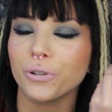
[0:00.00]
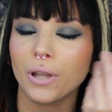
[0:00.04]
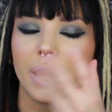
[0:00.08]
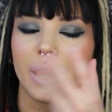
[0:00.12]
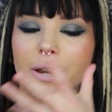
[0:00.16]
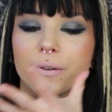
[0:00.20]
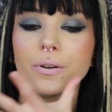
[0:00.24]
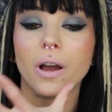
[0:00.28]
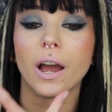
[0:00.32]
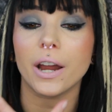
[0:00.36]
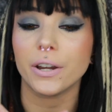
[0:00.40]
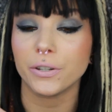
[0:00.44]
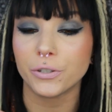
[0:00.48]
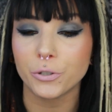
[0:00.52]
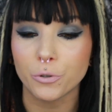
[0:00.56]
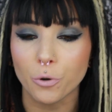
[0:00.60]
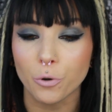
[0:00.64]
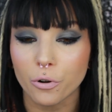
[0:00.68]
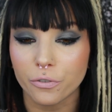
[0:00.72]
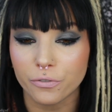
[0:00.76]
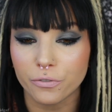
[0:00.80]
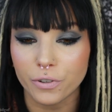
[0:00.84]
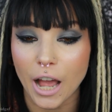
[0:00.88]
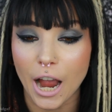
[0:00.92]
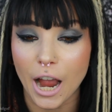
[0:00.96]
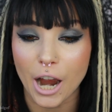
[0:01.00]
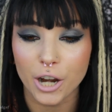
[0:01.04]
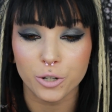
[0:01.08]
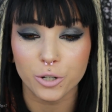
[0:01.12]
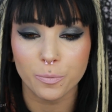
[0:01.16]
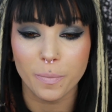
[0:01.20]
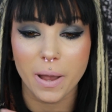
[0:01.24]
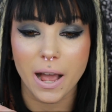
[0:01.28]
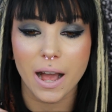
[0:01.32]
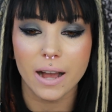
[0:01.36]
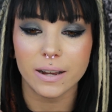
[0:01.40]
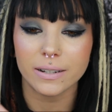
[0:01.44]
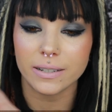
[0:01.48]
like, high school
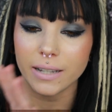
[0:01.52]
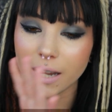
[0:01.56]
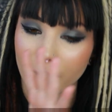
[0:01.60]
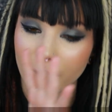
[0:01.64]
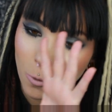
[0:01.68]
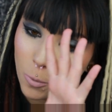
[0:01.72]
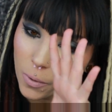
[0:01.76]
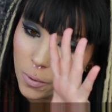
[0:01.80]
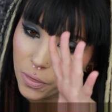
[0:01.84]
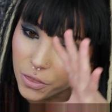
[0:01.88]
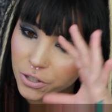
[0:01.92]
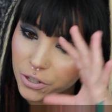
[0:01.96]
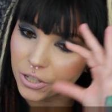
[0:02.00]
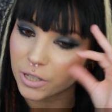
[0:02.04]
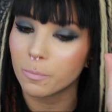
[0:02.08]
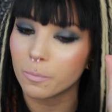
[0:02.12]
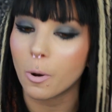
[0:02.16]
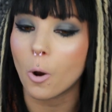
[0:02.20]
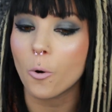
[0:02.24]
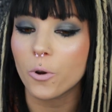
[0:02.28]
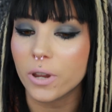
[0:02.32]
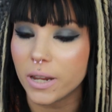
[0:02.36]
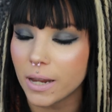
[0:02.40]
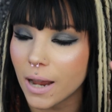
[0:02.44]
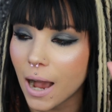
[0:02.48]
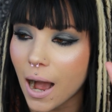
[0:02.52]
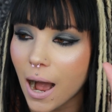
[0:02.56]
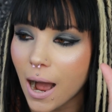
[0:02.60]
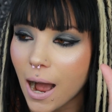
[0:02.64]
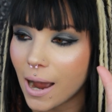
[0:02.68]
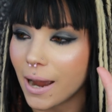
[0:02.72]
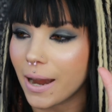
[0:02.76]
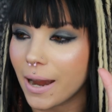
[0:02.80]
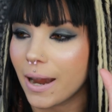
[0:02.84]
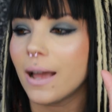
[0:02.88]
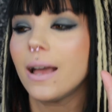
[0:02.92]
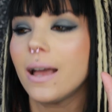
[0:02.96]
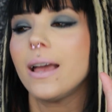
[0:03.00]
flashbacks, like, with the smoky
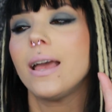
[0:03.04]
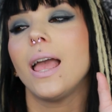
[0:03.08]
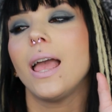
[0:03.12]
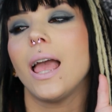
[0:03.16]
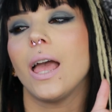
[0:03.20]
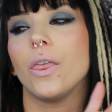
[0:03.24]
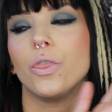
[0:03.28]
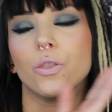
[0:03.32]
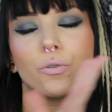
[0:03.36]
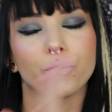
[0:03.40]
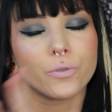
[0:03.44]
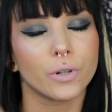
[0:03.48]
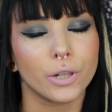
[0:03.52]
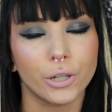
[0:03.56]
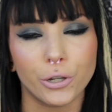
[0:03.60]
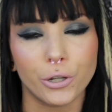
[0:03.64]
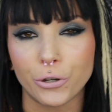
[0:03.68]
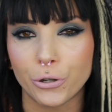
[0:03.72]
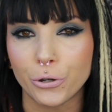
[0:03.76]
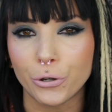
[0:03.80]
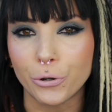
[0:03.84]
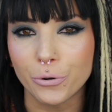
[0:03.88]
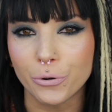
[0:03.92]
eye and the really